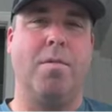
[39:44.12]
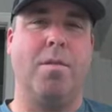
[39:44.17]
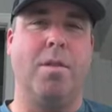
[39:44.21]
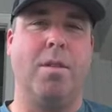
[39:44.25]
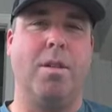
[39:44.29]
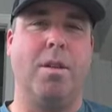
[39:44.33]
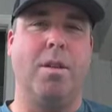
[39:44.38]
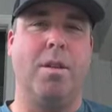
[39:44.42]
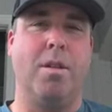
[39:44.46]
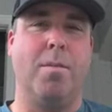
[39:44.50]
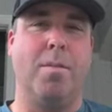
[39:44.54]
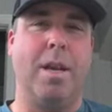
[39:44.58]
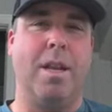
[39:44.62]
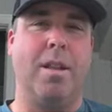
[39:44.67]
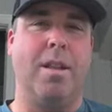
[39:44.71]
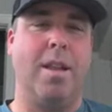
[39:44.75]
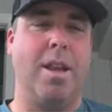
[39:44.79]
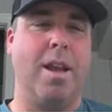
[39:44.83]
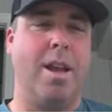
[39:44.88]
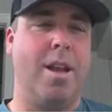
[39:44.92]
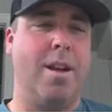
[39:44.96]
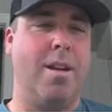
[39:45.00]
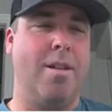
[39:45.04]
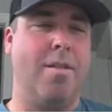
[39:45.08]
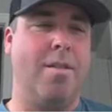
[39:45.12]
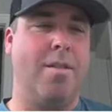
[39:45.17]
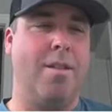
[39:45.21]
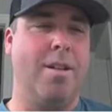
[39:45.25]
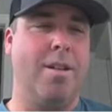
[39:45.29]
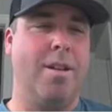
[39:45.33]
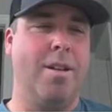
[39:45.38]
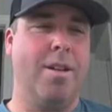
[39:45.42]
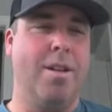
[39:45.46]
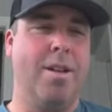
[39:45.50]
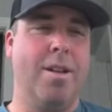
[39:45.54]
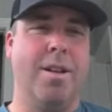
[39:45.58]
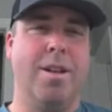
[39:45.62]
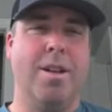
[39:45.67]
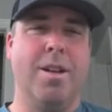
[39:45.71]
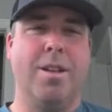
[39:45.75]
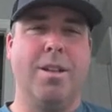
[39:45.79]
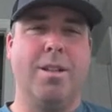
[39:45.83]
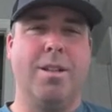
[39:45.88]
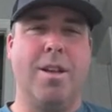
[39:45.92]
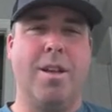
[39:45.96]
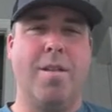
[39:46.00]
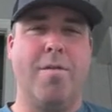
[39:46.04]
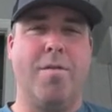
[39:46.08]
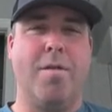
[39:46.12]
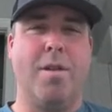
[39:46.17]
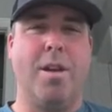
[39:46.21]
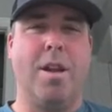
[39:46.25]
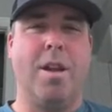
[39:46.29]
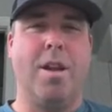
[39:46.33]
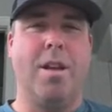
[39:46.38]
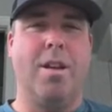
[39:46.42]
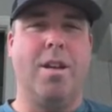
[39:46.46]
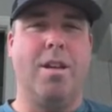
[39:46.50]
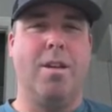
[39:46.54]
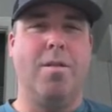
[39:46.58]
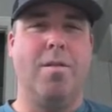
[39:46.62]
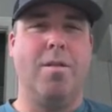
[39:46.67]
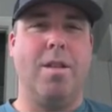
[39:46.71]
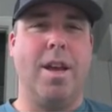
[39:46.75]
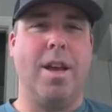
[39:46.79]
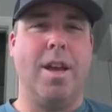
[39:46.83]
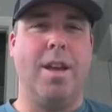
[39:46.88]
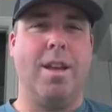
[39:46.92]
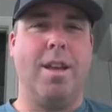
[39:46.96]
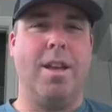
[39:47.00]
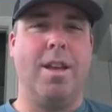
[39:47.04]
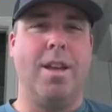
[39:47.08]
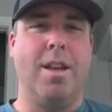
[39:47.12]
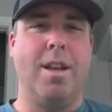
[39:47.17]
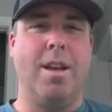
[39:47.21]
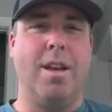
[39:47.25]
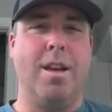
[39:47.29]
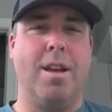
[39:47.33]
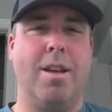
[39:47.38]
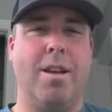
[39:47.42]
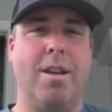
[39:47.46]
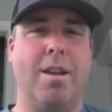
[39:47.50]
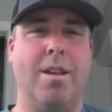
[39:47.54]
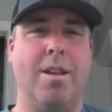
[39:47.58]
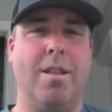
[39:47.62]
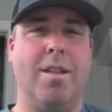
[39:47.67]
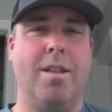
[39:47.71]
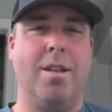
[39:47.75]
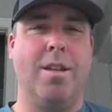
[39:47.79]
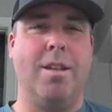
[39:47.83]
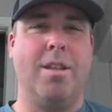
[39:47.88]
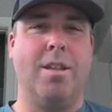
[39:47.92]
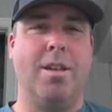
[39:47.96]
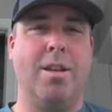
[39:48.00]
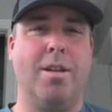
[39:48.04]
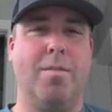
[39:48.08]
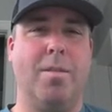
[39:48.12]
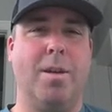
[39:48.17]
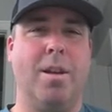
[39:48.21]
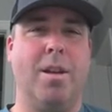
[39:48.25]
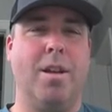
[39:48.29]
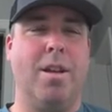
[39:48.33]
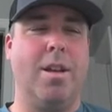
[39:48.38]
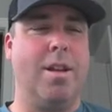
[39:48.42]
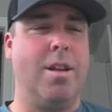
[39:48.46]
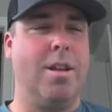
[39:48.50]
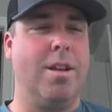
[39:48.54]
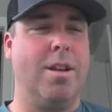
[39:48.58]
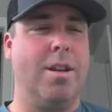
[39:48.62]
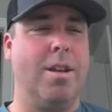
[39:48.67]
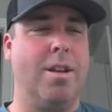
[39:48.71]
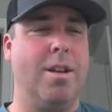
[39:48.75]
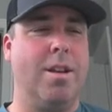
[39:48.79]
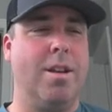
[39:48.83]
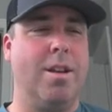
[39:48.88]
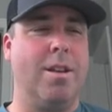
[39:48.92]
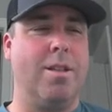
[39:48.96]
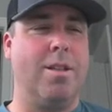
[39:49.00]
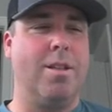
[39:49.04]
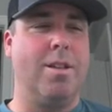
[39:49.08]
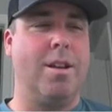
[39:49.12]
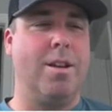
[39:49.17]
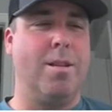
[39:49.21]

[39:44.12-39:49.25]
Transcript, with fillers: So I feel good about that and see if we can do that again uh, this year. But it, it